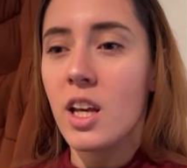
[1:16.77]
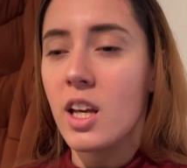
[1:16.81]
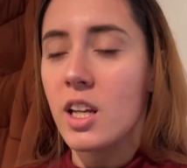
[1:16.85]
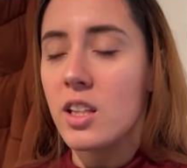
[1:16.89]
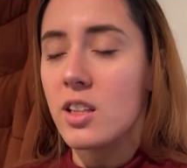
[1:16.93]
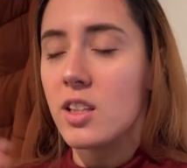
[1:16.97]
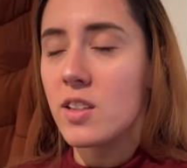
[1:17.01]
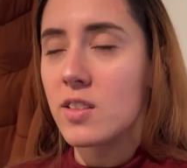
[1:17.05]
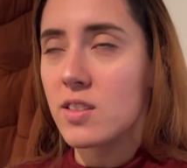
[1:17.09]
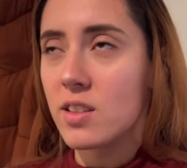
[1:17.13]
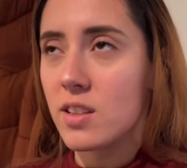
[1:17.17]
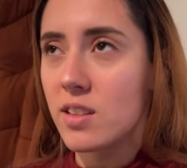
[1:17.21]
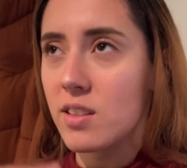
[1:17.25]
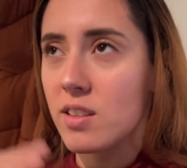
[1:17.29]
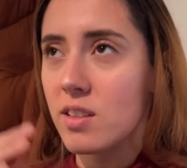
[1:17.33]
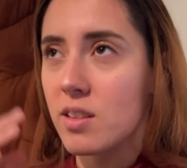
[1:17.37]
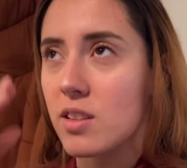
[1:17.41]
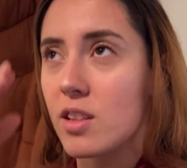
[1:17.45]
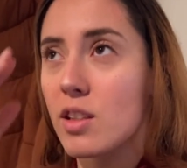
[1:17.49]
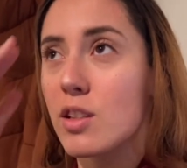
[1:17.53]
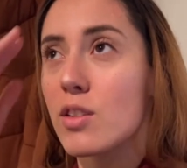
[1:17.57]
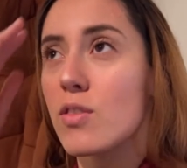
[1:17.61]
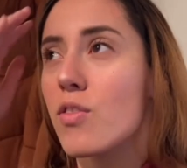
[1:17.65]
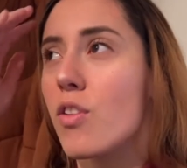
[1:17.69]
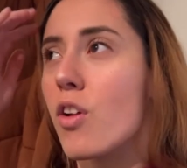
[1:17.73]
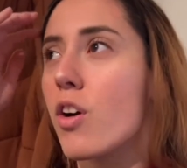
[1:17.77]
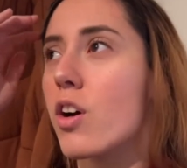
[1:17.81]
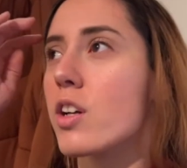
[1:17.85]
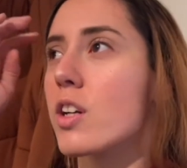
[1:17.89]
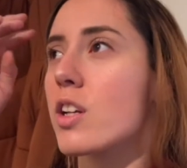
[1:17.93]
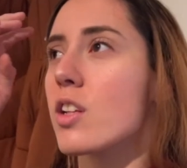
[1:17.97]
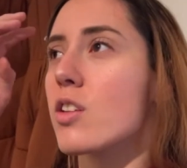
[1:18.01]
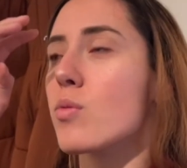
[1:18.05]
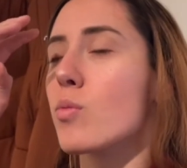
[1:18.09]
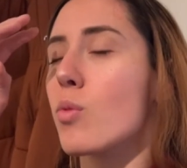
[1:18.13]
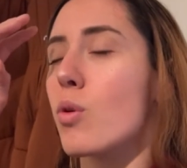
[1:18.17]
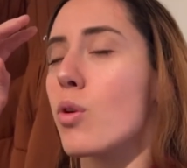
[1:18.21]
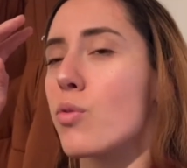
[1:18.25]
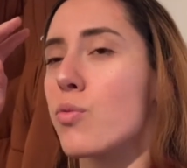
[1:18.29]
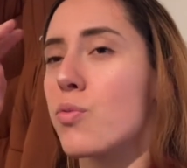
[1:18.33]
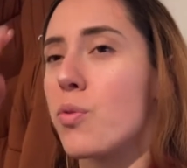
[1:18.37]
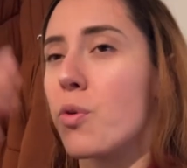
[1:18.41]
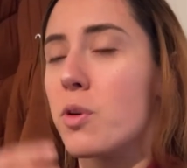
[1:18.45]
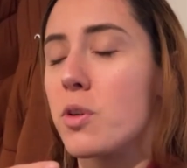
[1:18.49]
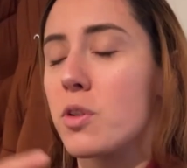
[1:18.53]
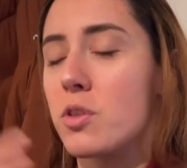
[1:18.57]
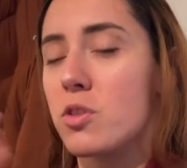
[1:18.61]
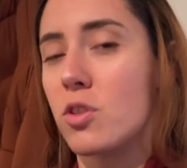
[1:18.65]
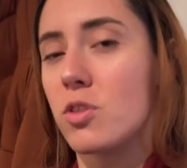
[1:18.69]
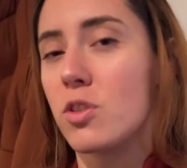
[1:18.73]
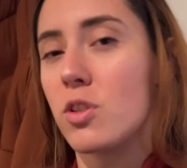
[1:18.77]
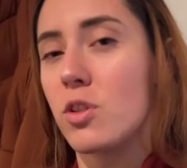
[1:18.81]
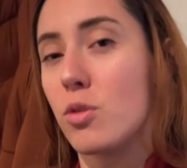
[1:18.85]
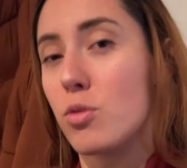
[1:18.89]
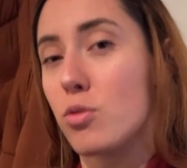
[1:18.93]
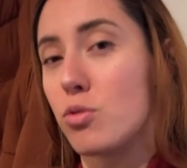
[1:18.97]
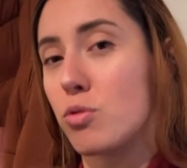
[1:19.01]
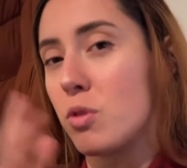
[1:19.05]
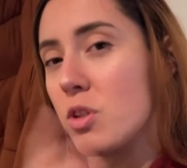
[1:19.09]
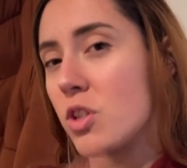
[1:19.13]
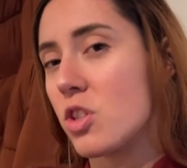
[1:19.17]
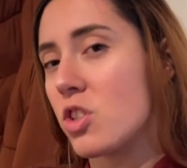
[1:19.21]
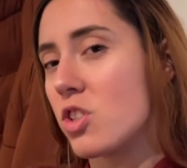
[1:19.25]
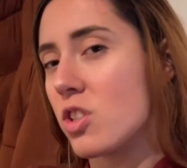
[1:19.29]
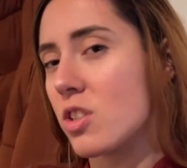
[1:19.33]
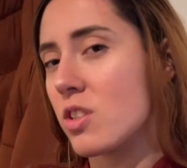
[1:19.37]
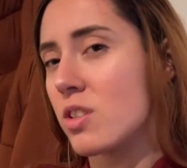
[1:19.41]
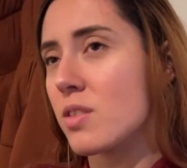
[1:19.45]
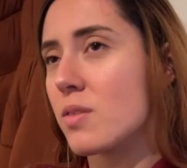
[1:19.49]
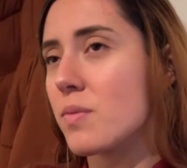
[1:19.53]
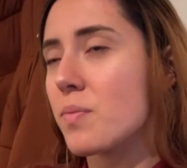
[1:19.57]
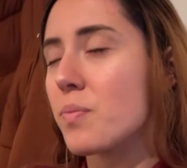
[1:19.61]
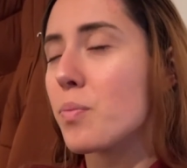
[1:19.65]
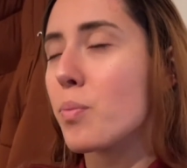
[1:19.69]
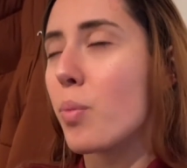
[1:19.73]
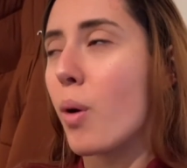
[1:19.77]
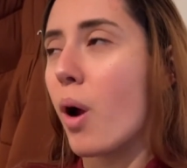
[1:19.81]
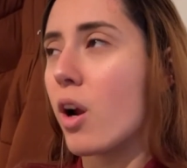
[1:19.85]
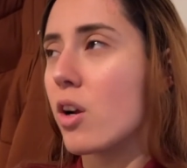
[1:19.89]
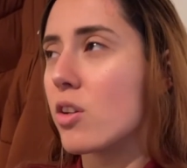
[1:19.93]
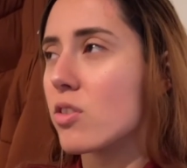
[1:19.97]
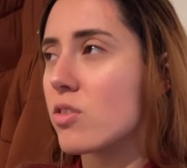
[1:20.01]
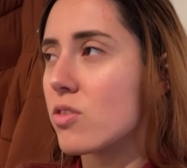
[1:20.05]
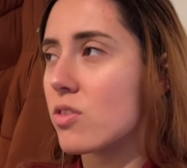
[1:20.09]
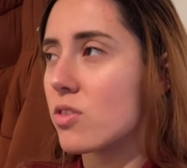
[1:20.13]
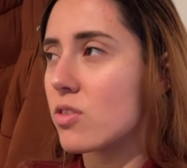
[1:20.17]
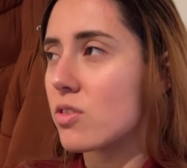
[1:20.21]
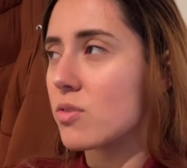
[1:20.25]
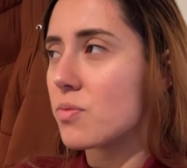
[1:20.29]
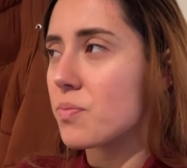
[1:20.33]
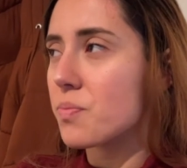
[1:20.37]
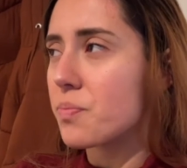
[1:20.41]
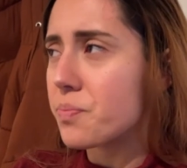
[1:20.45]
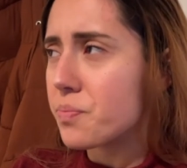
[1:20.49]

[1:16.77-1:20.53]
This vlog is more focused on the nutrition part,